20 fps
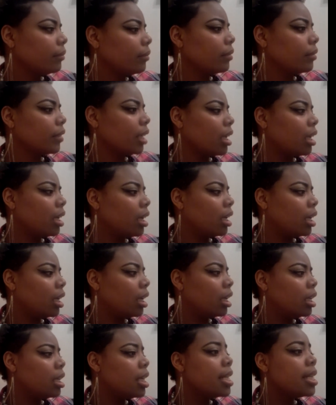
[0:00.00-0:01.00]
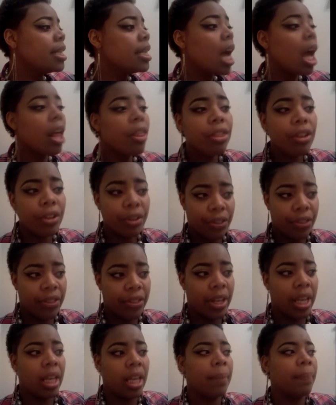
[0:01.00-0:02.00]
another
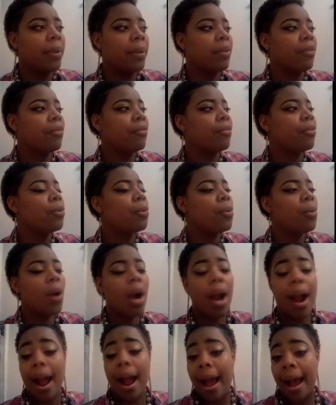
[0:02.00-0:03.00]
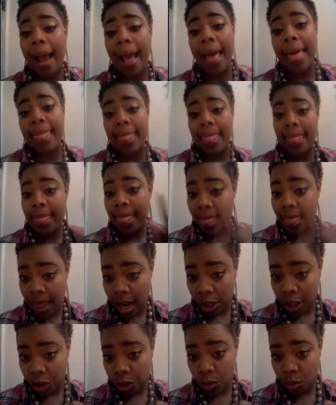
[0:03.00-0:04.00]
thing before I
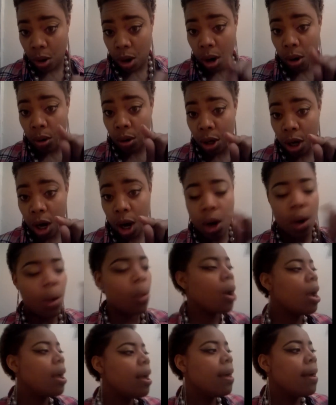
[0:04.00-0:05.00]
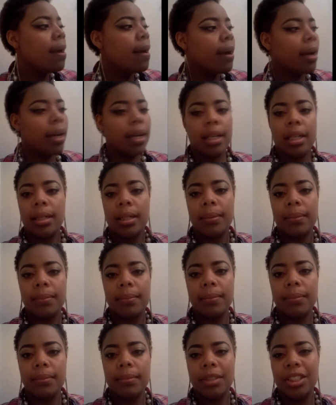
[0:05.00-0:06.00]
let you all go.
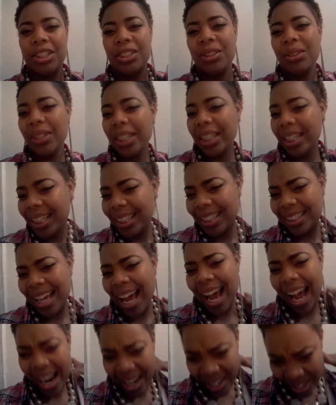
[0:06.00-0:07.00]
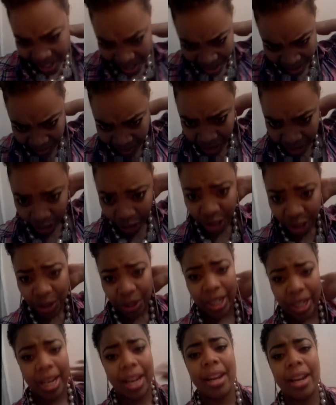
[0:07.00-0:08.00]
Um, you can get tired of the short
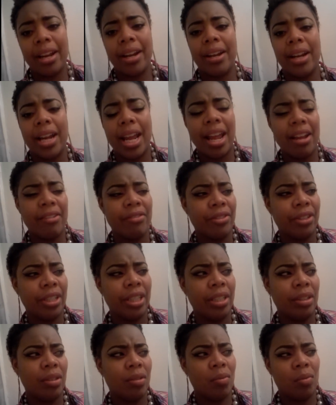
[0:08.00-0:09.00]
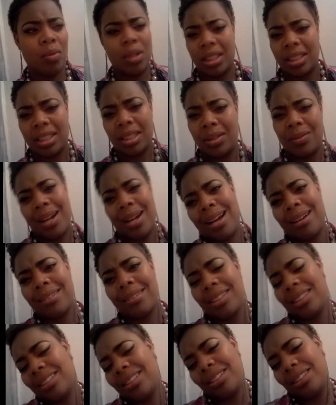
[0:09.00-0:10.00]
hair every once in a while
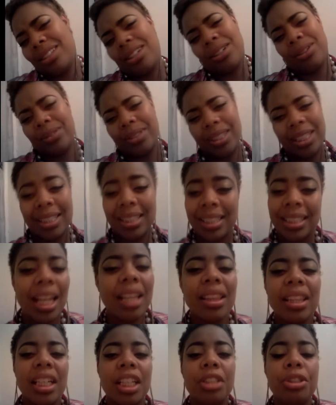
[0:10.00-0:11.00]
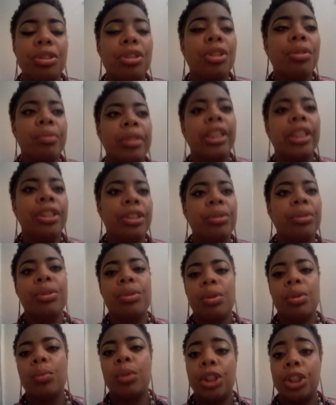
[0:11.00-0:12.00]
because you know it's nothing that you can really do to
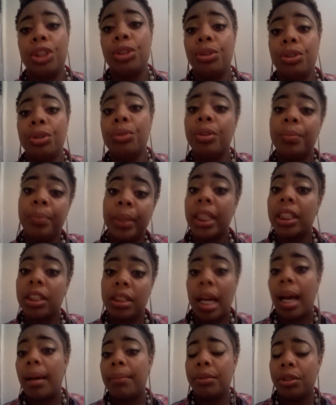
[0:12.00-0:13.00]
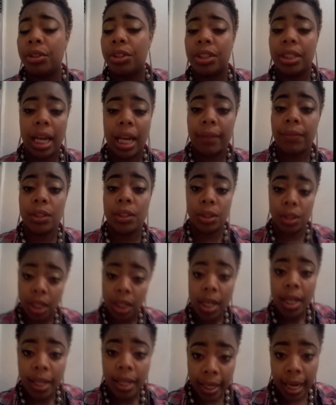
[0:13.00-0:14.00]
it once you do the big chop. You just have to
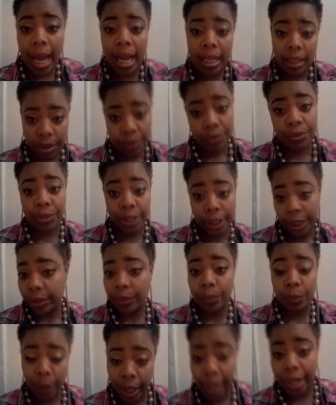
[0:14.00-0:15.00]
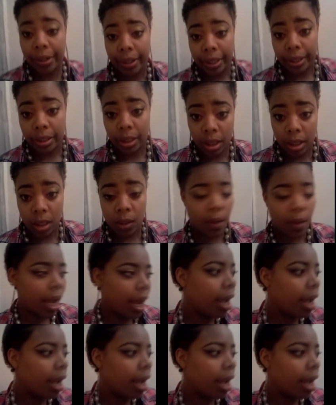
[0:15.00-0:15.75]
kind of freaking wear it, okay?